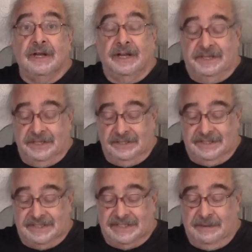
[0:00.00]
until
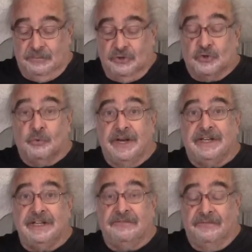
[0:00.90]
December
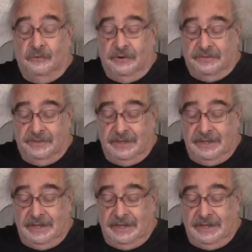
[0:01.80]
24th,